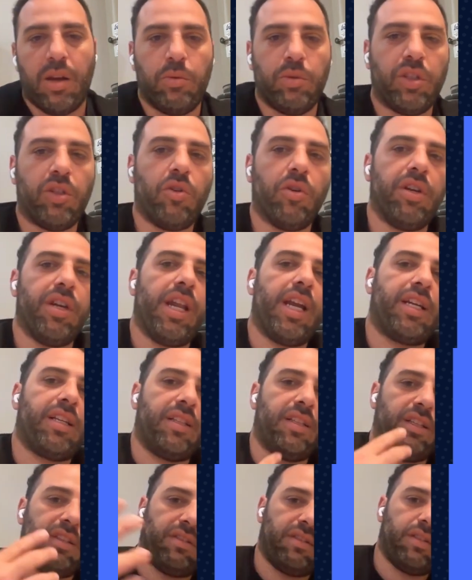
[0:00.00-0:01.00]
I would
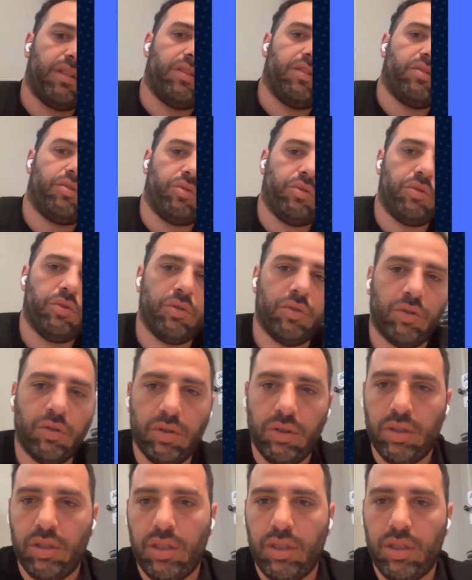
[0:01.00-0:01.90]
connect it to